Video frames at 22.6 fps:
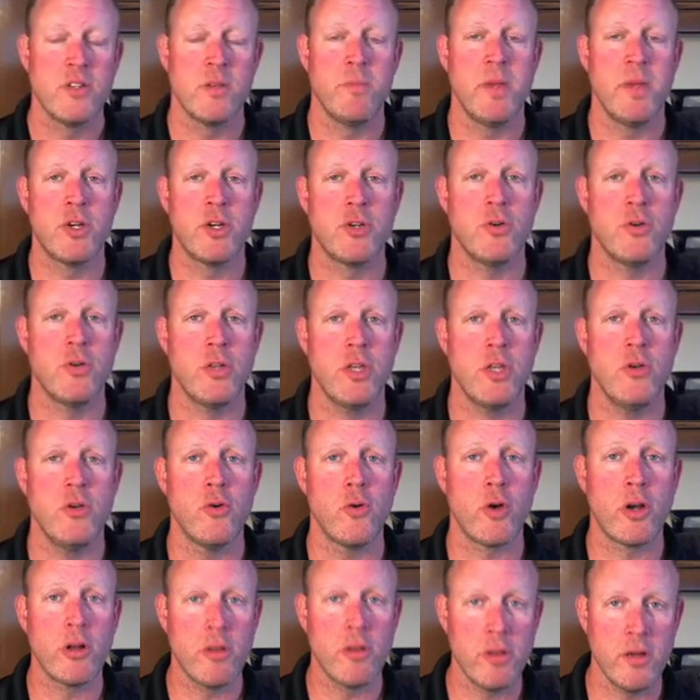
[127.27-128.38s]
So make sure that
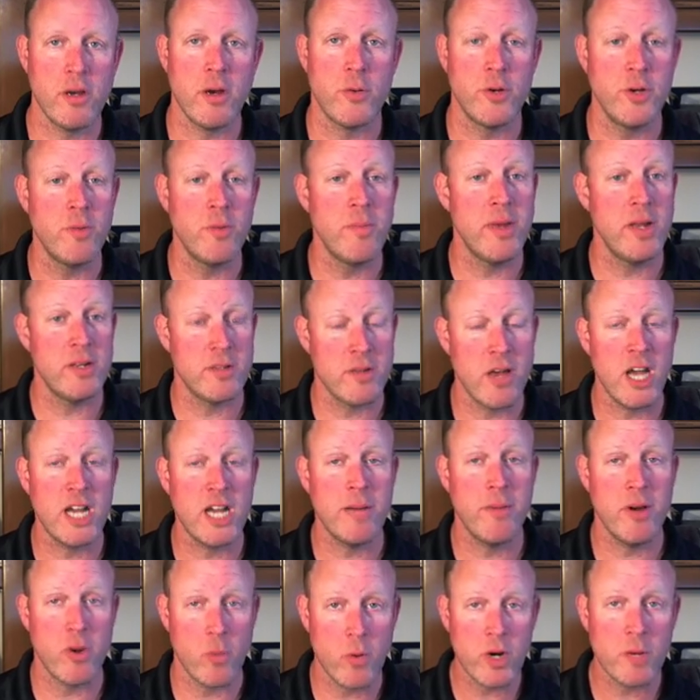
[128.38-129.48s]
you're clear when you talk
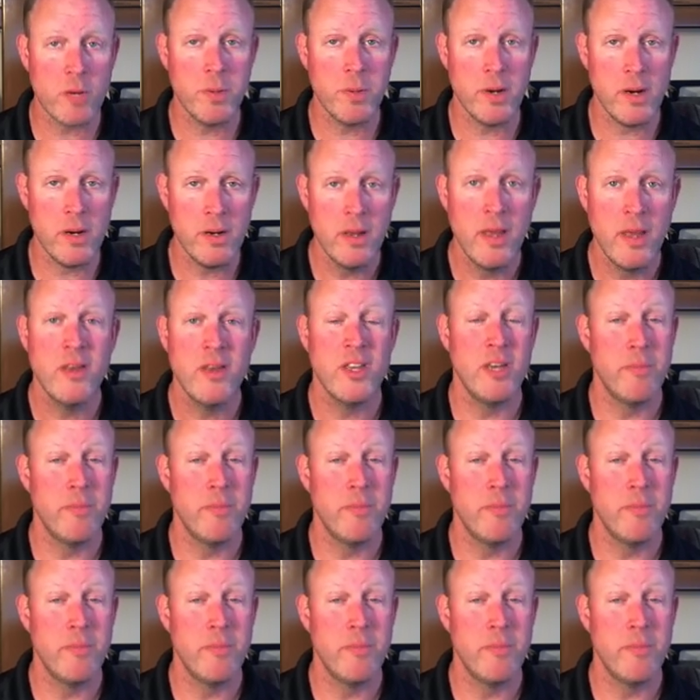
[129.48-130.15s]
about work period,